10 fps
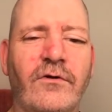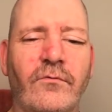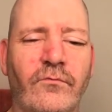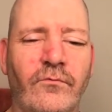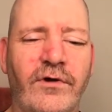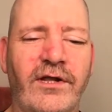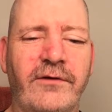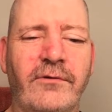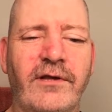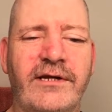Really,
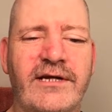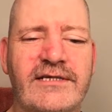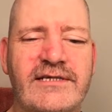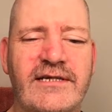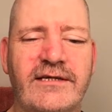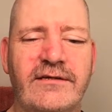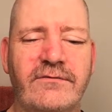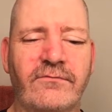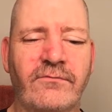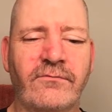really nice scent.
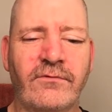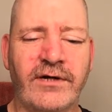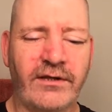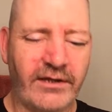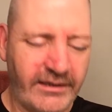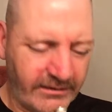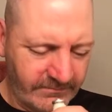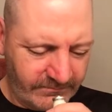Really.